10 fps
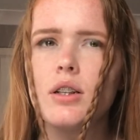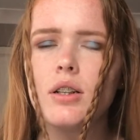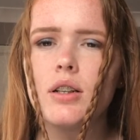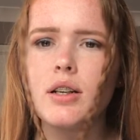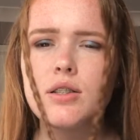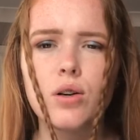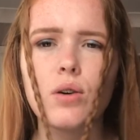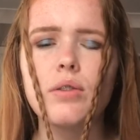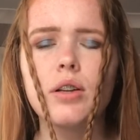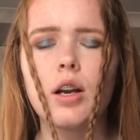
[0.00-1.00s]
it's not
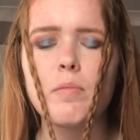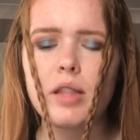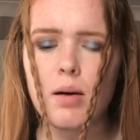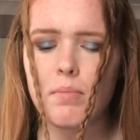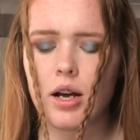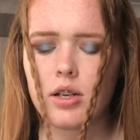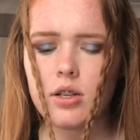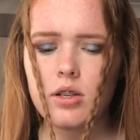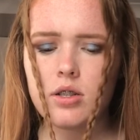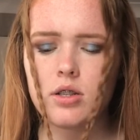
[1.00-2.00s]
going to be that bad.
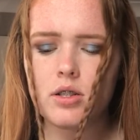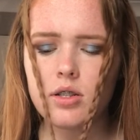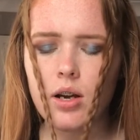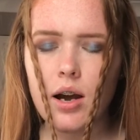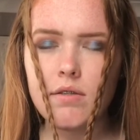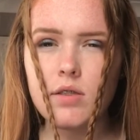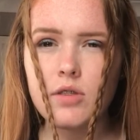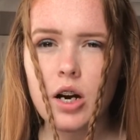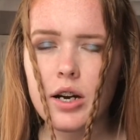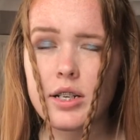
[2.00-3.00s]
So after you've
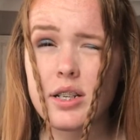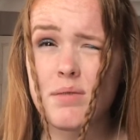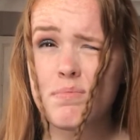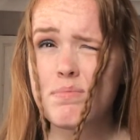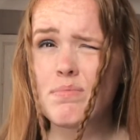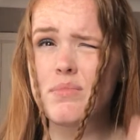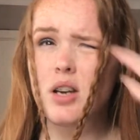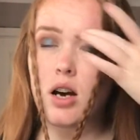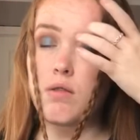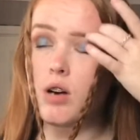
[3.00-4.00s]
tied it,
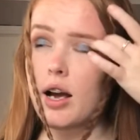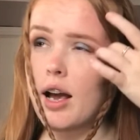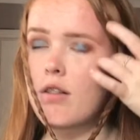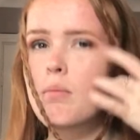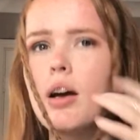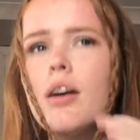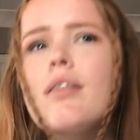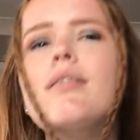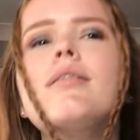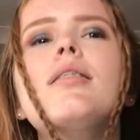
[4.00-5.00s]
I've got hair in my eye,
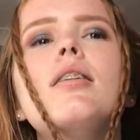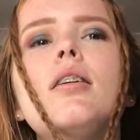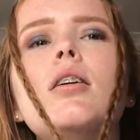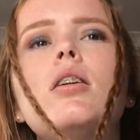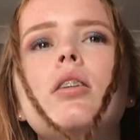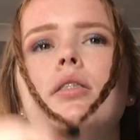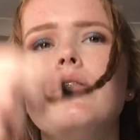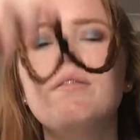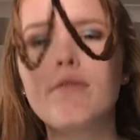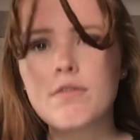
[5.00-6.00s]

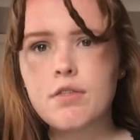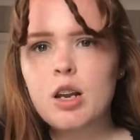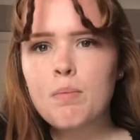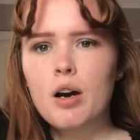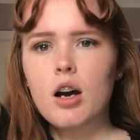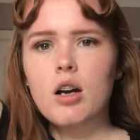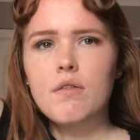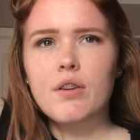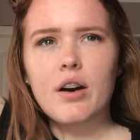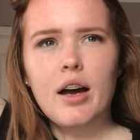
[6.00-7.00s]
flip it over
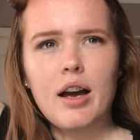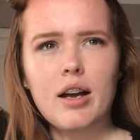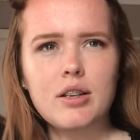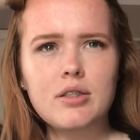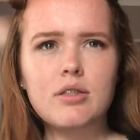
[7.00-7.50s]
your head